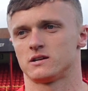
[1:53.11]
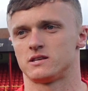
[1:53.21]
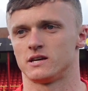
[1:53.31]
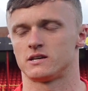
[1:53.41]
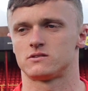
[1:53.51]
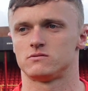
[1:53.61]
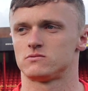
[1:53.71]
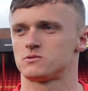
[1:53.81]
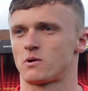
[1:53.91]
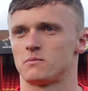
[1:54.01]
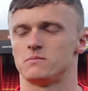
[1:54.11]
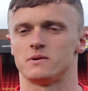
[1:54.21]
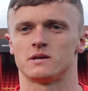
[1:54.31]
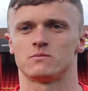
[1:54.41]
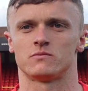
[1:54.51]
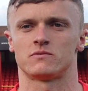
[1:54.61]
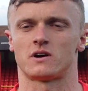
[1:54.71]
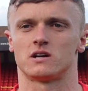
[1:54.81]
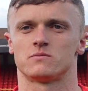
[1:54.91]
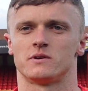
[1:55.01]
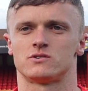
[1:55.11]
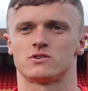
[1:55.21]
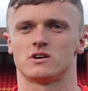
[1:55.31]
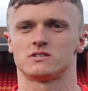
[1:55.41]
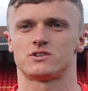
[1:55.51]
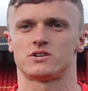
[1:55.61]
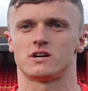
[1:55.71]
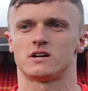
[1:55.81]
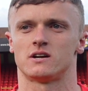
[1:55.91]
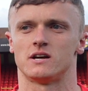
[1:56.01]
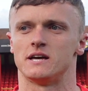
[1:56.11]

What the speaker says: I think there's probably been far too many draws this year.